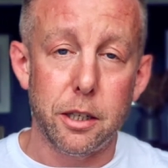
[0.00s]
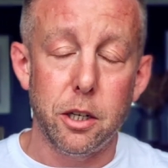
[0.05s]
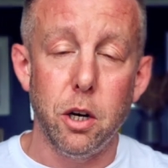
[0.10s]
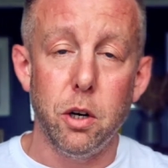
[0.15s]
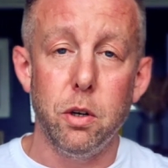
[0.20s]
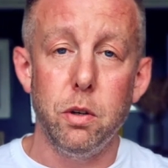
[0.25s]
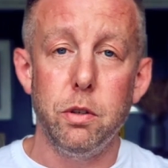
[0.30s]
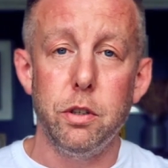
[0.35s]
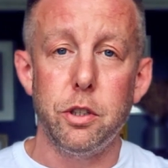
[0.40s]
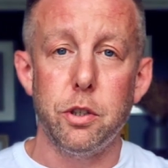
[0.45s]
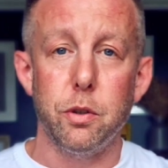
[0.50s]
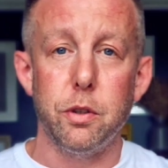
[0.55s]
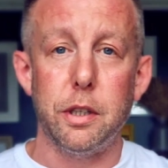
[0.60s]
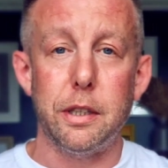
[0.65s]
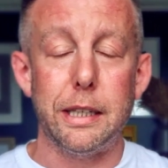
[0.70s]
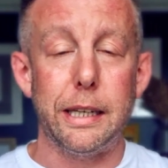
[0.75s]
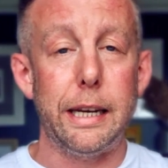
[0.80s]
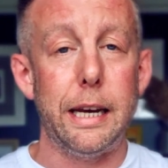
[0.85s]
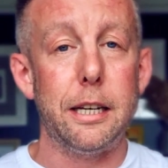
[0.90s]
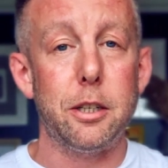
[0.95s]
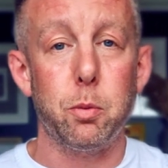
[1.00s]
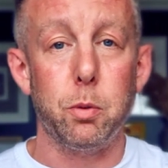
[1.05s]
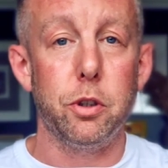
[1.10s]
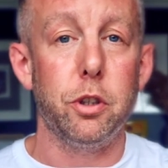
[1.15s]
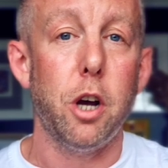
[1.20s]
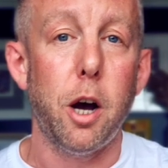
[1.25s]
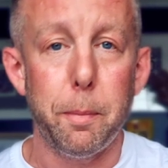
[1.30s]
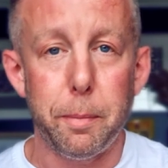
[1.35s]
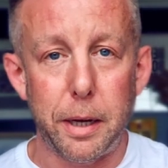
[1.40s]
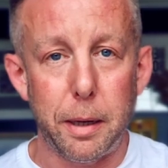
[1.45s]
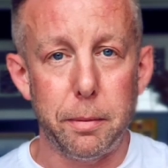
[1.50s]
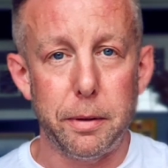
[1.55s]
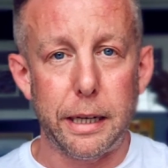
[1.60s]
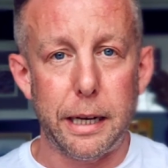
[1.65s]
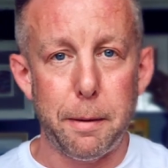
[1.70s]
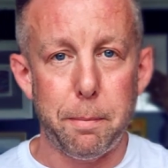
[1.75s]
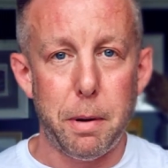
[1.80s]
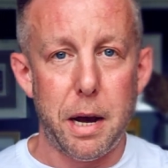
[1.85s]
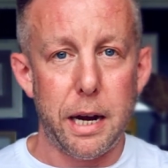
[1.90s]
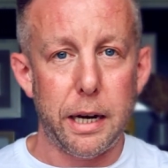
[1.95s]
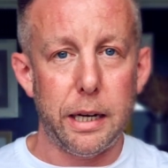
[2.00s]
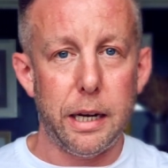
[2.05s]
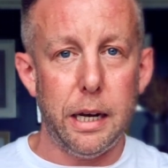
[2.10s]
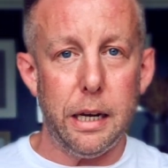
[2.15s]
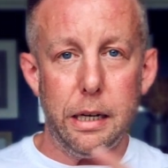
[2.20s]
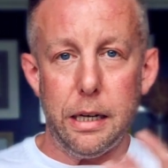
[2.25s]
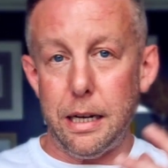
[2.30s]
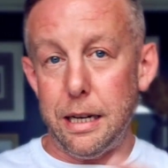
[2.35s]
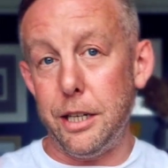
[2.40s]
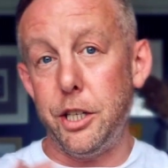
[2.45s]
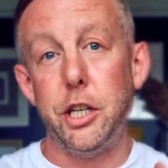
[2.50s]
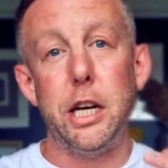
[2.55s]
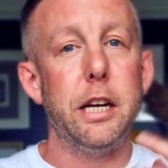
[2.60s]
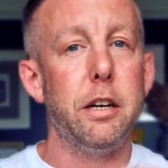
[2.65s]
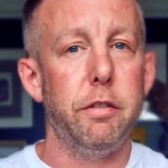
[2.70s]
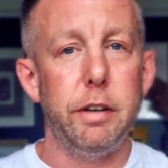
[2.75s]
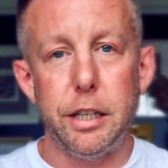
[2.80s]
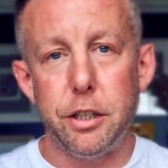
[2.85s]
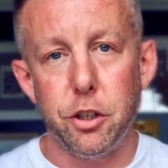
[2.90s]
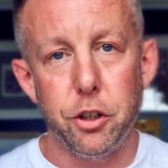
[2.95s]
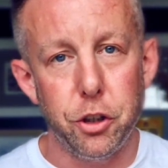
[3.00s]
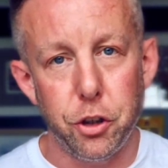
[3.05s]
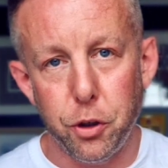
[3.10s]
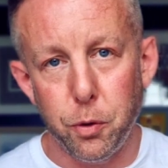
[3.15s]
code so that the guest will not be able to get back in and it generates a new